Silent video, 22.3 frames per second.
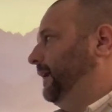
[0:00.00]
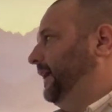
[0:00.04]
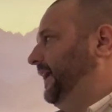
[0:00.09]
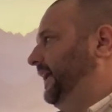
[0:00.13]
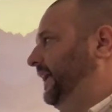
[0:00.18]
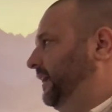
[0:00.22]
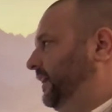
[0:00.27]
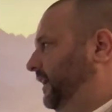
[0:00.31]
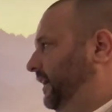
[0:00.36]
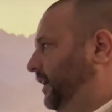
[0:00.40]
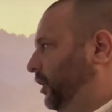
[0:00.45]

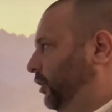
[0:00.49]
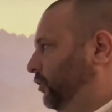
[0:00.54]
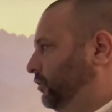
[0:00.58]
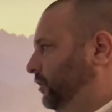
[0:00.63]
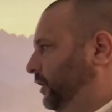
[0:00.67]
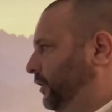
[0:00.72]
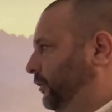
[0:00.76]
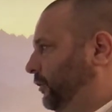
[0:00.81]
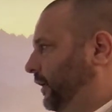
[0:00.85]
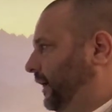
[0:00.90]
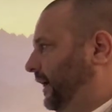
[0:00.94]
India
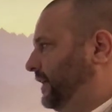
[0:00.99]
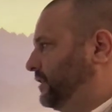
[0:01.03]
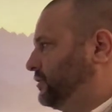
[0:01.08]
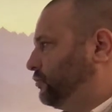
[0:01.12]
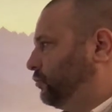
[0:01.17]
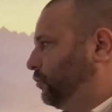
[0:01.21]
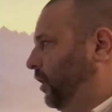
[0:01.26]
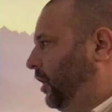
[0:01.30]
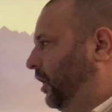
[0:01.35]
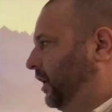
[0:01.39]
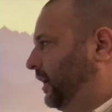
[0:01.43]
only creates
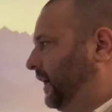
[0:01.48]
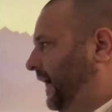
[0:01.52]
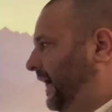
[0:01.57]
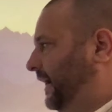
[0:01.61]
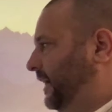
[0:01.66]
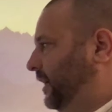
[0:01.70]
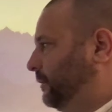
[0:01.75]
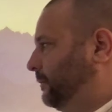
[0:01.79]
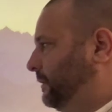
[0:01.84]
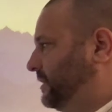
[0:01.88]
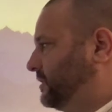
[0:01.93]
raw
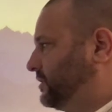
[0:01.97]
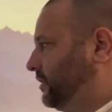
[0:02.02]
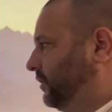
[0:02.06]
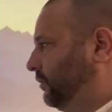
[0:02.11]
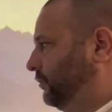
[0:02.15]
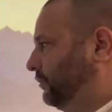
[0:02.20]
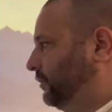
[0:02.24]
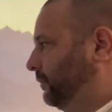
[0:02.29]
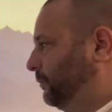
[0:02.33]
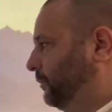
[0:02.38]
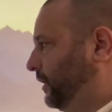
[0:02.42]
cotton to be
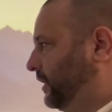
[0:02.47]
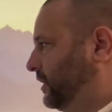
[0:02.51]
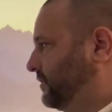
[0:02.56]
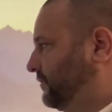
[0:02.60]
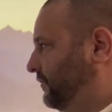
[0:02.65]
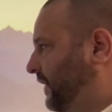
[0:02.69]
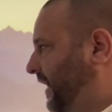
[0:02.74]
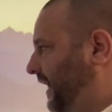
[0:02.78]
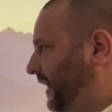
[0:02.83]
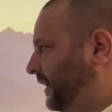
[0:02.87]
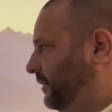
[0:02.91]
sold to British
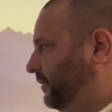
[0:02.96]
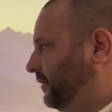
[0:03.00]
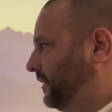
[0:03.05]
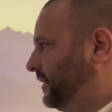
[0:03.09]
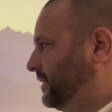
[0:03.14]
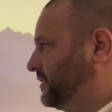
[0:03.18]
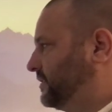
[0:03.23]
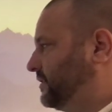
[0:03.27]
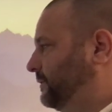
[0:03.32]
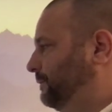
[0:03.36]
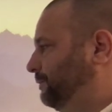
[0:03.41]

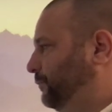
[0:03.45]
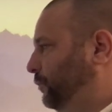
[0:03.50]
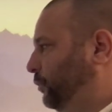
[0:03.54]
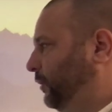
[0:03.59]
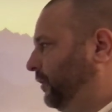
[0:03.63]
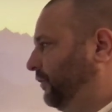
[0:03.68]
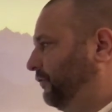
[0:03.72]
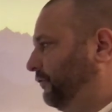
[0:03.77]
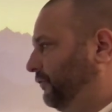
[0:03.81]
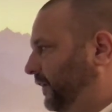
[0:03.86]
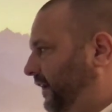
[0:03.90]
factories,
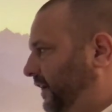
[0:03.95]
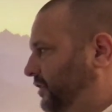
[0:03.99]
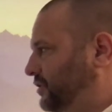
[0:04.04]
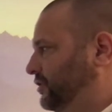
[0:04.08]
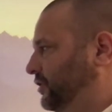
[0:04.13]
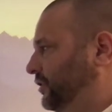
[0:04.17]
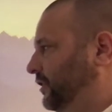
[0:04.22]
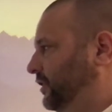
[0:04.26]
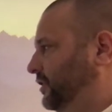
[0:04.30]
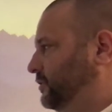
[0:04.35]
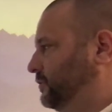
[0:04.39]
with
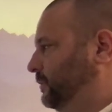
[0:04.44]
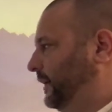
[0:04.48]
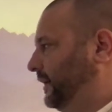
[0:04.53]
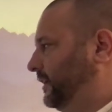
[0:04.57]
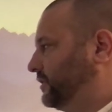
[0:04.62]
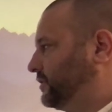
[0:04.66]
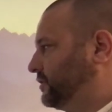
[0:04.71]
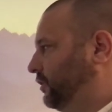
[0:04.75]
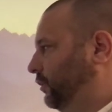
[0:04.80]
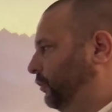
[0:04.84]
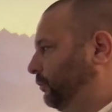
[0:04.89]
finished goods
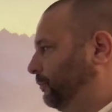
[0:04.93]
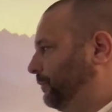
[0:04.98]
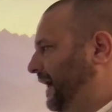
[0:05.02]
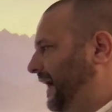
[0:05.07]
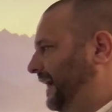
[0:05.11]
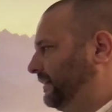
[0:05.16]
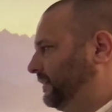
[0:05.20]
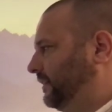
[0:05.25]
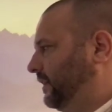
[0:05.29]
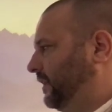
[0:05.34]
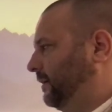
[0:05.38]
being sold
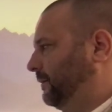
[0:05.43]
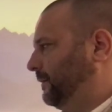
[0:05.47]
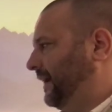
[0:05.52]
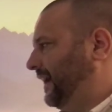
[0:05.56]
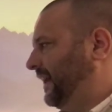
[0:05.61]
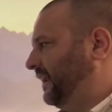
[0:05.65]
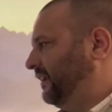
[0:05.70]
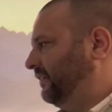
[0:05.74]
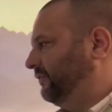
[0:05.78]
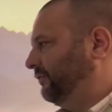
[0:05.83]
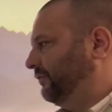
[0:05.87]
back to them
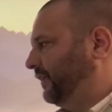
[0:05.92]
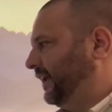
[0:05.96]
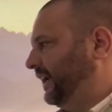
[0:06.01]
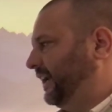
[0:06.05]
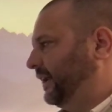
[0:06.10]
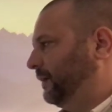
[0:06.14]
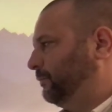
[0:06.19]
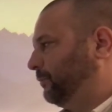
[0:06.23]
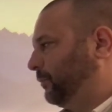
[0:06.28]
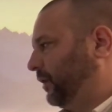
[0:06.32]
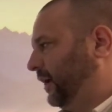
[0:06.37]
at
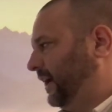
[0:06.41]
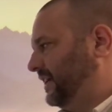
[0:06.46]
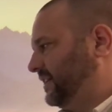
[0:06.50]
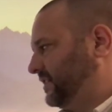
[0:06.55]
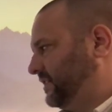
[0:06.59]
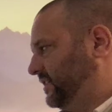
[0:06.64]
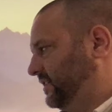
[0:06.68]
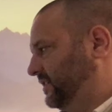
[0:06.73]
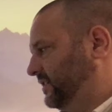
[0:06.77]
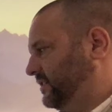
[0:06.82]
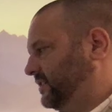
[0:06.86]
inflated
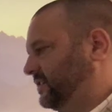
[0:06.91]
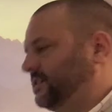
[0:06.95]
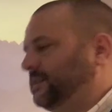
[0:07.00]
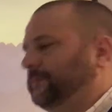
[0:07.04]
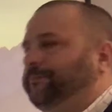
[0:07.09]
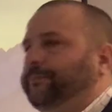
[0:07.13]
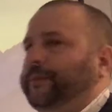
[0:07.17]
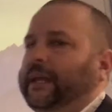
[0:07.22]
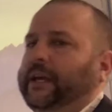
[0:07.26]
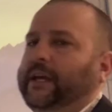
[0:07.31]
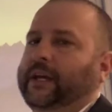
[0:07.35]
prices.
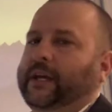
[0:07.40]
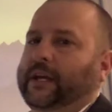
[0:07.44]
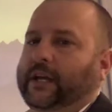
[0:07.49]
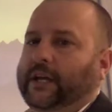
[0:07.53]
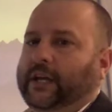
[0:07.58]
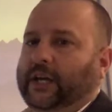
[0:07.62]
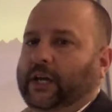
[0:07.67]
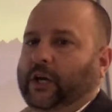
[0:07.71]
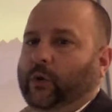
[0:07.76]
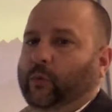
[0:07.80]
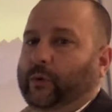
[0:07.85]

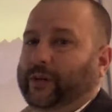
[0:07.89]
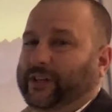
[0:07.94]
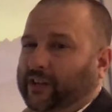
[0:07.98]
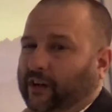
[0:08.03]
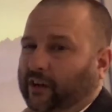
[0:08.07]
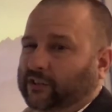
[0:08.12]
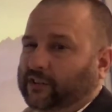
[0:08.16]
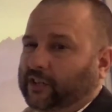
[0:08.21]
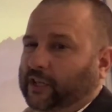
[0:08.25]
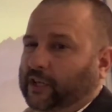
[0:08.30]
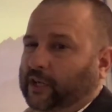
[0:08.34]
We
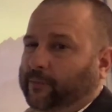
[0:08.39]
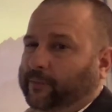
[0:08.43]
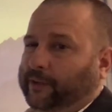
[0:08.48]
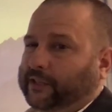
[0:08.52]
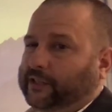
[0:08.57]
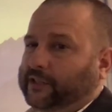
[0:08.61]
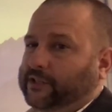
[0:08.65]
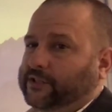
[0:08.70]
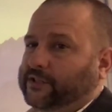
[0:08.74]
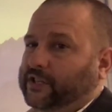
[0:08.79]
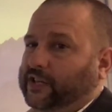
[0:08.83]
talked a little
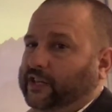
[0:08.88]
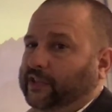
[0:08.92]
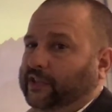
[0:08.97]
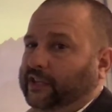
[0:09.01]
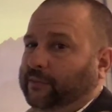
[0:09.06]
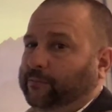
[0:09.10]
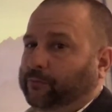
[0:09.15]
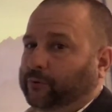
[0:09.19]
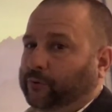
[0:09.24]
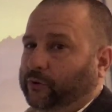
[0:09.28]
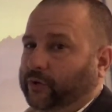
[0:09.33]
about this in
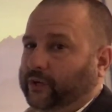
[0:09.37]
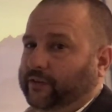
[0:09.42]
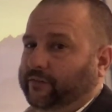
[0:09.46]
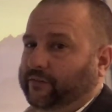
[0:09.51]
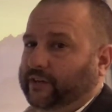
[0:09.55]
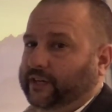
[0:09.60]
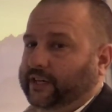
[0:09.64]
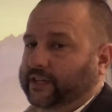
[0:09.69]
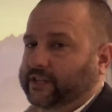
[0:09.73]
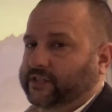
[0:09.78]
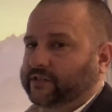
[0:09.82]
the
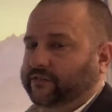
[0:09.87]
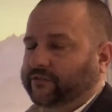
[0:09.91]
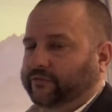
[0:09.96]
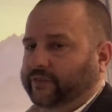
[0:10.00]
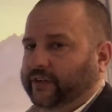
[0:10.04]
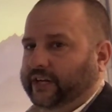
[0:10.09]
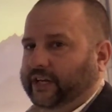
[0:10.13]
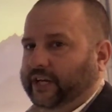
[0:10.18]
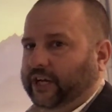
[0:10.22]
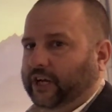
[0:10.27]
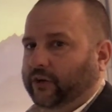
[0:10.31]
previous
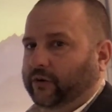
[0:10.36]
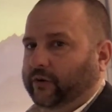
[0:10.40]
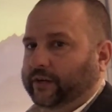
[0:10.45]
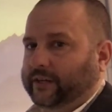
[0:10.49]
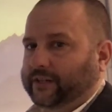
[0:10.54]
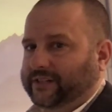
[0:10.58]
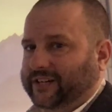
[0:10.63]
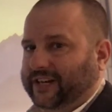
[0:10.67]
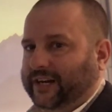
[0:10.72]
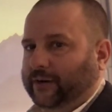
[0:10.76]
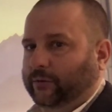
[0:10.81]
video,
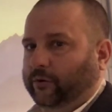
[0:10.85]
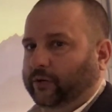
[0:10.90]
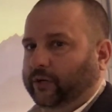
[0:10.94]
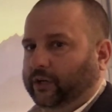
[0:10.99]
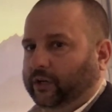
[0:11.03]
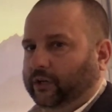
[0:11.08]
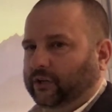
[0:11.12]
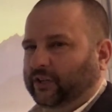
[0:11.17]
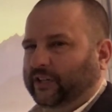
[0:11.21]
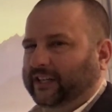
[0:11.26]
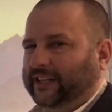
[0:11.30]
and today we're going
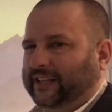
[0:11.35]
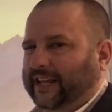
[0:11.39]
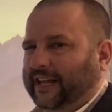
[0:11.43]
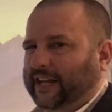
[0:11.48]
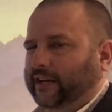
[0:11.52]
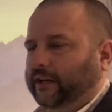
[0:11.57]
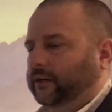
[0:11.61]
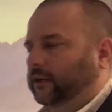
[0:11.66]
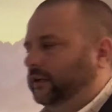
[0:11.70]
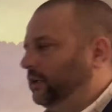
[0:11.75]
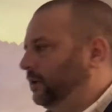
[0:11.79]
to look at
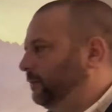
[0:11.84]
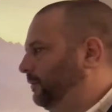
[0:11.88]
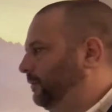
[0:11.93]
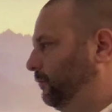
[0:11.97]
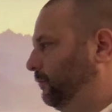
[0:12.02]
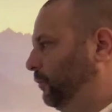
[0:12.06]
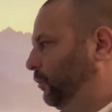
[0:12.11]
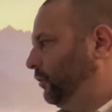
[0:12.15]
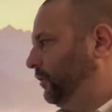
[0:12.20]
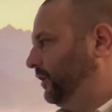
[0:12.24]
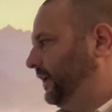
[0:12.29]
that in a little
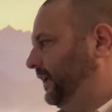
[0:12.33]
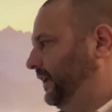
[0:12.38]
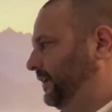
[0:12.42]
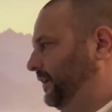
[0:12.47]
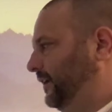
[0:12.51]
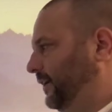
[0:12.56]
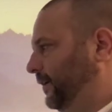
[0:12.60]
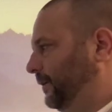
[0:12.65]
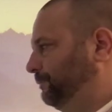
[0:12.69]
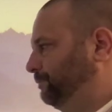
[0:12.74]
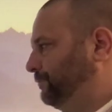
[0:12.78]
more
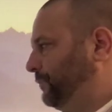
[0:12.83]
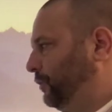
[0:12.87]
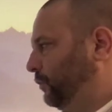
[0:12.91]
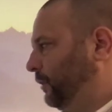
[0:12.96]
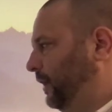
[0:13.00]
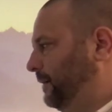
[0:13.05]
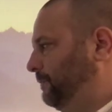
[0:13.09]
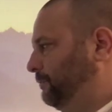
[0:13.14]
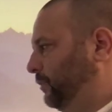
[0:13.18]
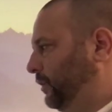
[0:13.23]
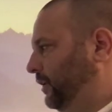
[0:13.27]
detail.
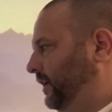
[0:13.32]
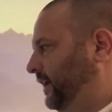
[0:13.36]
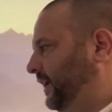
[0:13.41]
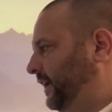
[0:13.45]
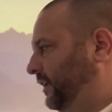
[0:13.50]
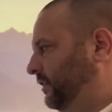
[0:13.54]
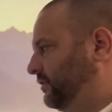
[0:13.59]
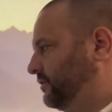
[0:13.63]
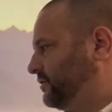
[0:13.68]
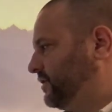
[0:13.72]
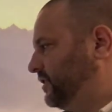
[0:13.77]
Great Britain
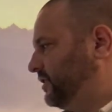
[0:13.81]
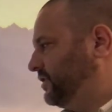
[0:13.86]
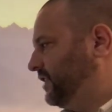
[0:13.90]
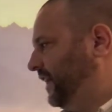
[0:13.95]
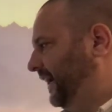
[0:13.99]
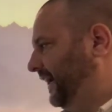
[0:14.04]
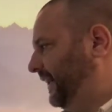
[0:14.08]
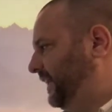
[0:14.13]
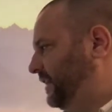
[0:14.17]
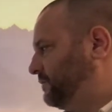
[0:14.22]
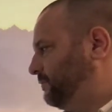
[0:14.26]
enters the
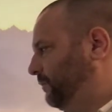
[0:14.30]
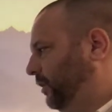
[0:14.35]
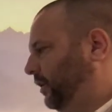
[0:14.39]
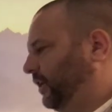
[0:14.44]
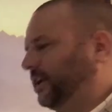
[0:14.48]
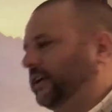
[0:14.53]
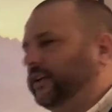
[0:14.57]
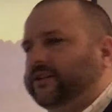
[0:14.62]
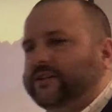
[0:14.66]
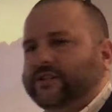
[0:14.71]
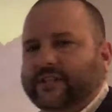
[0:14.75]
Chinese
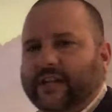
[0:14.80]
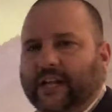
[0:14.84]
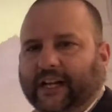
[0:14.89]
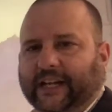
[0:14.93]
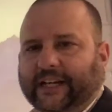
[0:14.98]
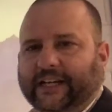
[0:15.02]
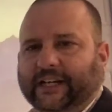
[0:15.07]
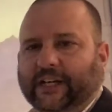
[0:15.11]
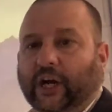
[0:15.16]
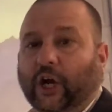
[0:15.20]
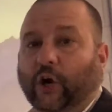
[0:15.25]
market
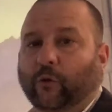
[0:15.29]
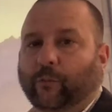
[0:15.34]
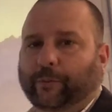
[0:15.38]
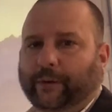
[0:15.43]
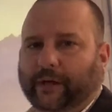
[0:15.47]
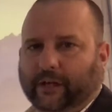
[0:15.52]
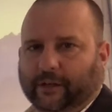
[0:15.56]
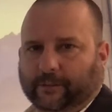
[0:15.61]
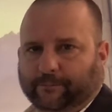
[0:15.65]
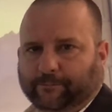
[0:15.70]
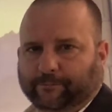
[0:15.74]
selling
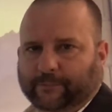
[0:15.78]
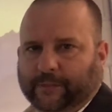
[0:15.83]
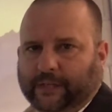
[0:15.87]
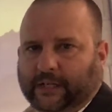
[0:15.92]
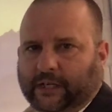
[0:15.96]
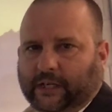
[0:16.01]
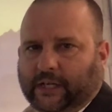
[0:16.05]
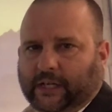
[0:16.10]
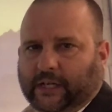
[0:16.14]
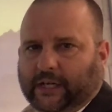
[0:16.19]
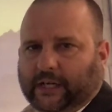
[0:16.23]
opium.
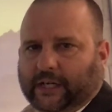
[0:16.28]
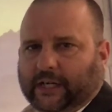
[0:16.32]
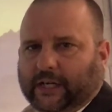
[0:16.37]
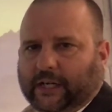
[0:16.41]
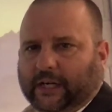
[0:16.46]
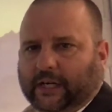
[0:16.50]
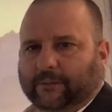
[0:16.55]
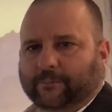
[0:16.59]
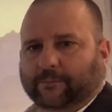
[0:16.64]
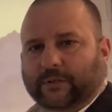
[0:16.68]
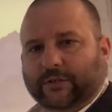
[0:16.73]

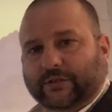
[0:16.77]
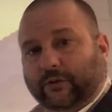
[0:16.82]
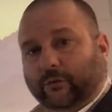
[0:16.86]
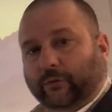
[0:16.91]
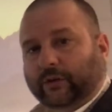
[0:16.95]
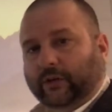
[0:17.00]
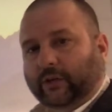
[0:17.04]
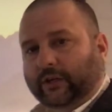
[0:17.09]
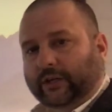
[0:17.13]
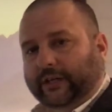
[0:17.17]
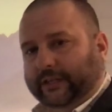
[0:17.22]
So
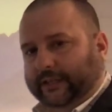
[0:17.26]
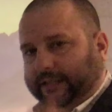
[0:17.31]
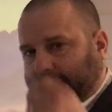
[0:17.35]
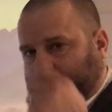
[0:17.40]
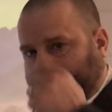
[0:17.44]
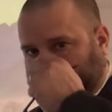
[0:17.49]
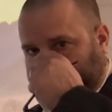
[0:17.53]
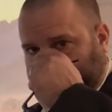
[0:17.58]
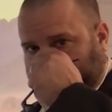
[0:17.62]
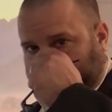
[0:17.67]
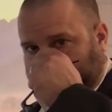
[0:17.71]
we're going to look at
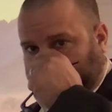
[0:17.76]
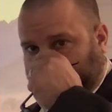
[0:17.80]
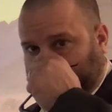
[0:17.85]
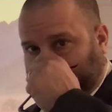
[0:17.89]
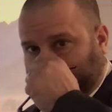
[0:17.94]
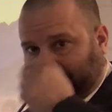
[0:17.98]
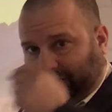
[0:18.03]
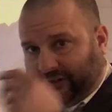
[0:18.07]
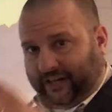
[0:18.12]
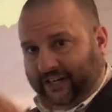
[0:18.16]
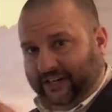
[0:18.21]
that
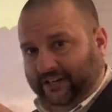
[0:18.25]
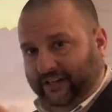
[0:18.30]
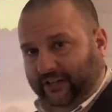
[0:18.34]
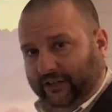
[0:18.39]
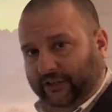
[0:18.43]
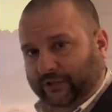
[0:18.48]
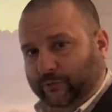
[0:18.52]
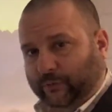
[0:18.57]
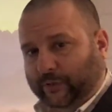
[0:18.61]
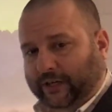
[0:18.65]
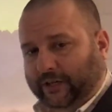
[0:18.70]
in detail
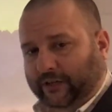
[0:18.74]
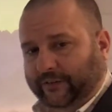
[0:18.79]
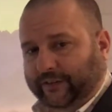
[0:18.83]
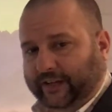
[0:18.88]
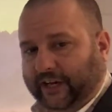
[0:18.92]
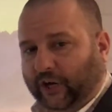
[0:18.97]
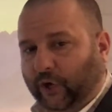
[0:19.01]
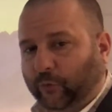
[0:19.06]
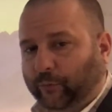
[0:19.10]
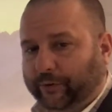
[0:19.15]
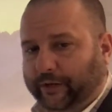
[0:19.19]
as well,
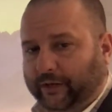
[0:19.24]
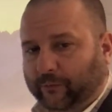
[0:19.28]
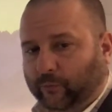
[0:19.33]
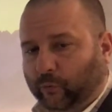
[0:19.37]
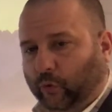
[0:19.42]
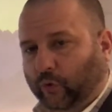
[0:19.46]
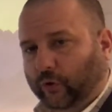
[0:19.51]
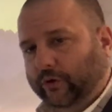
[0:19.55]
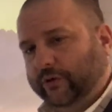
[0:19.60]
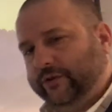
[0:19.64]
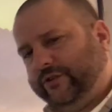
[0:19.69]
the Opium
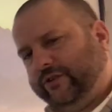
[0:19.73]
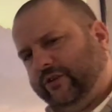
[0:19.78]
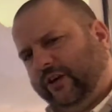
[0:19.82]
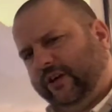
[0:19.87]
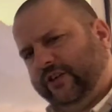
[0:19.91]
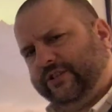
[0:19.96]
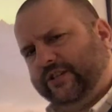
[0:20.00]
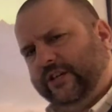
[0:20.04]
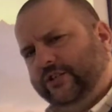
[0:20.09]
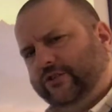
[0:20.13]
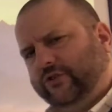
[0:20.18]
War. So our
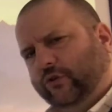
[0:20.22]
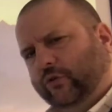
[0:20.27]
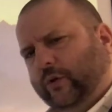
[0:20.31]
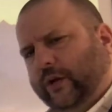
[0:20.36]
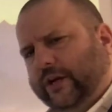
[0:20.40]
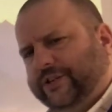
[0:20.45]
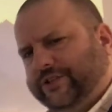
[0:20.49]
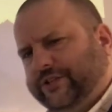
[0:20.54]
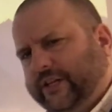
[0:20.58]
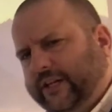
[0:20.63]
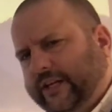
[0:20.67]
essential
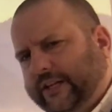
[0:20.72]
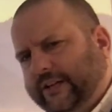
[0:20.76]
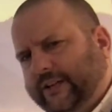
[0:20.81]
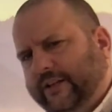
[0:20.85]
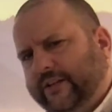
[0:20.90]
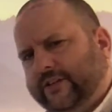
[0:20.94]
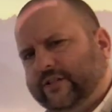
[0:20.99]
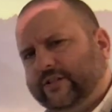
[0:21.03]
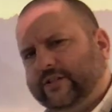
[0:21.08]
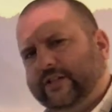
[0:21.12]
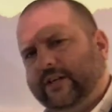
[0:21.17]
question in
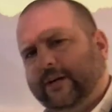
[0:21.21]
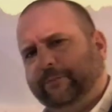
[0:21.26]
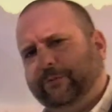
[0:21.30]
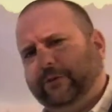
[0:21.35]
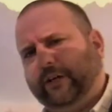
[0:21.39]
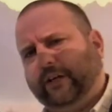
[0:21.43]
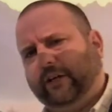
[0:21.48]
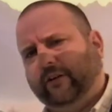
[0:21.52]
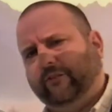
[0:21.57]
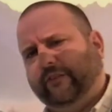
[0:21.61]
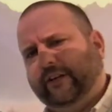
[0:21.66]
this
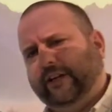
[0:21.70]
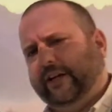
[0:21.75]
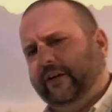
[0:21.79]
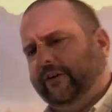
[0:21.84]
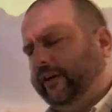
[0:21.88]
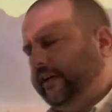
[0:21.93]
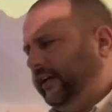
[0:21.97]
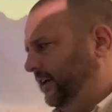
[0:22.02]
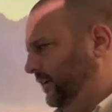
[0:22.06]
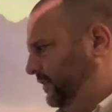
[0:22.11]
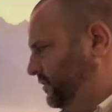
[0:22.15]
particular video
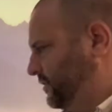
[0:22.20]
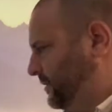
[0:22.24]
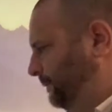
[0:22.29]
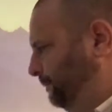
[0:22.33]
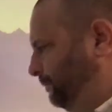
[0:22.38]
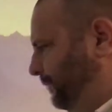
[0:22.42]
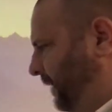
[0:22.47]
is,